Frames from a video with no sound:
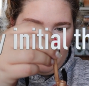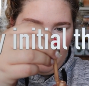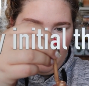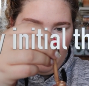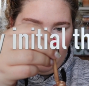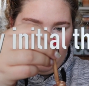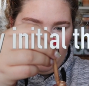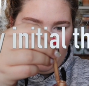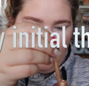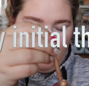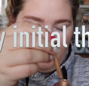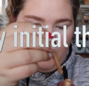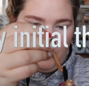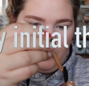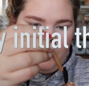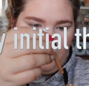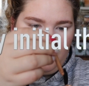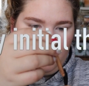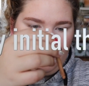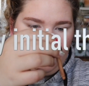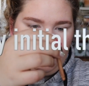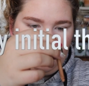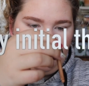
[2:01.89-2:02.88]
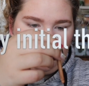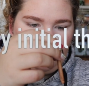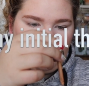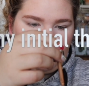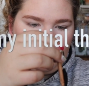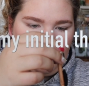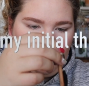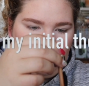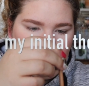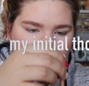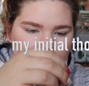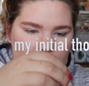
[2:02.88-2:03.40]
I'm gonna put one
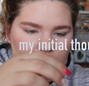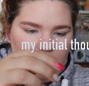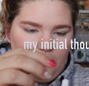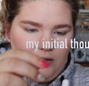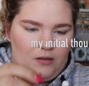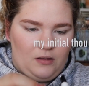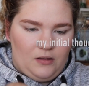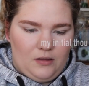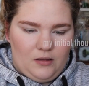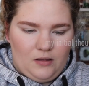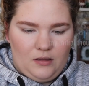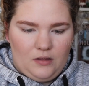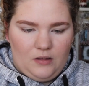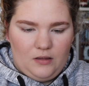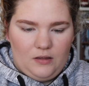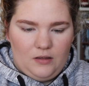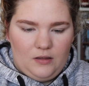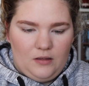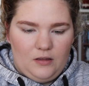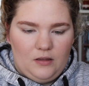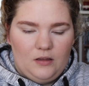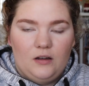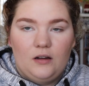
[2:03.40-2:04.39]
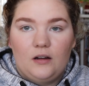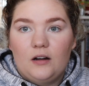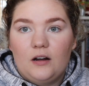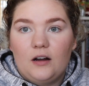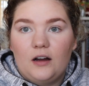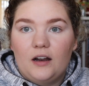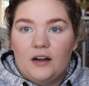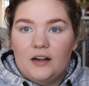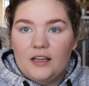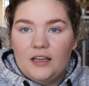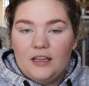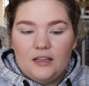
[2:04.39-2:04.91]
drop
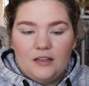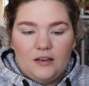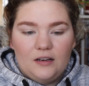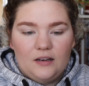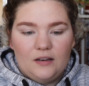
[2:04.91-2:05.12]
on it.